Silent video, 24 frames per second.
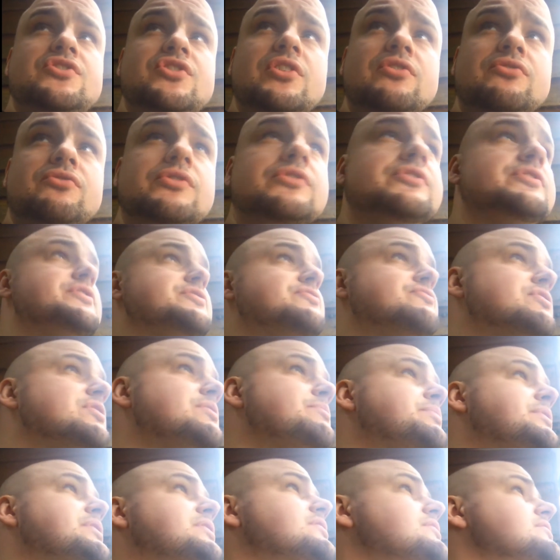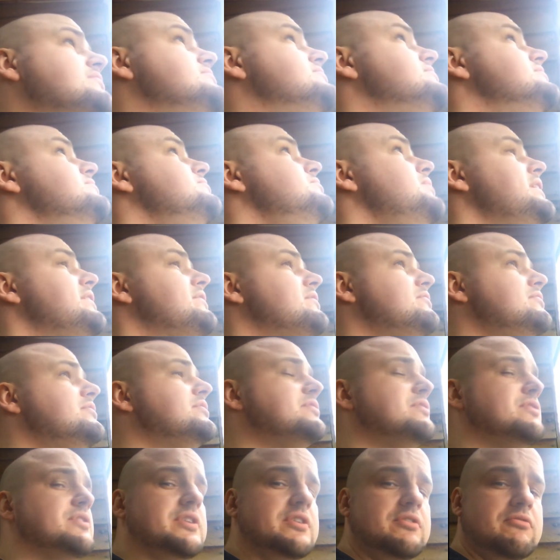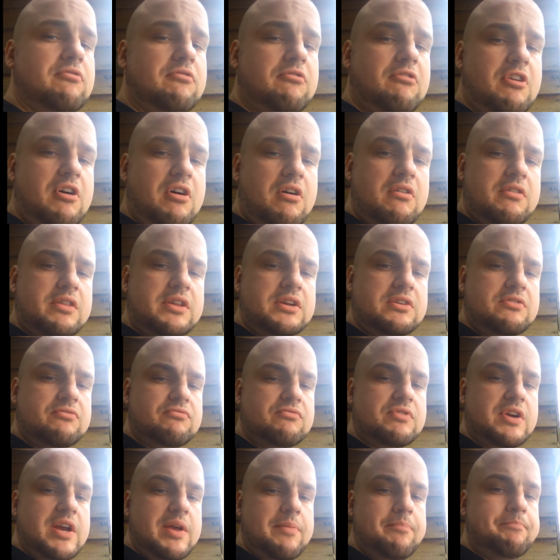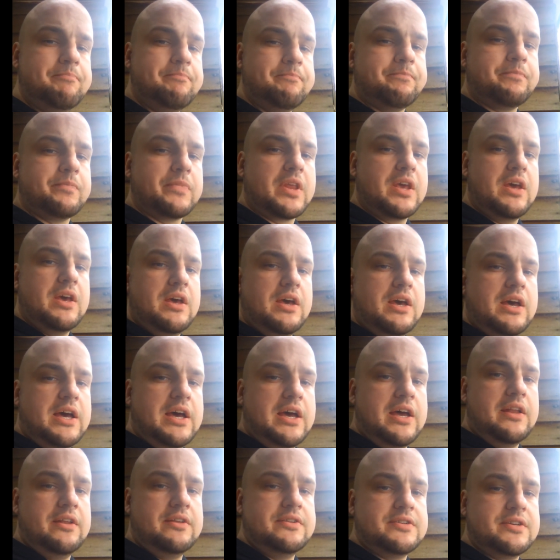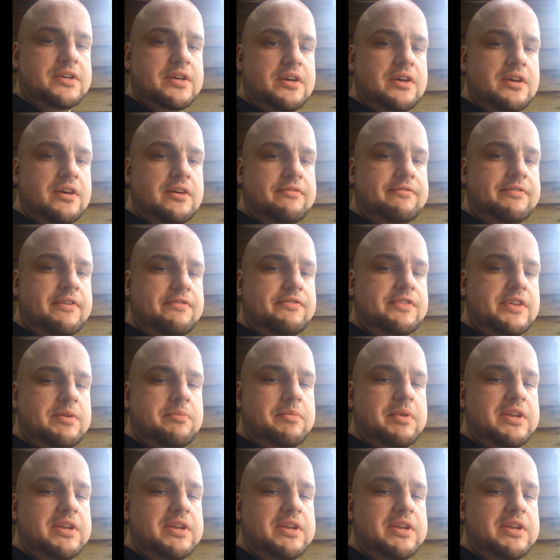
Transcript: shelter under this tree because the weather is looking rather grim, and 15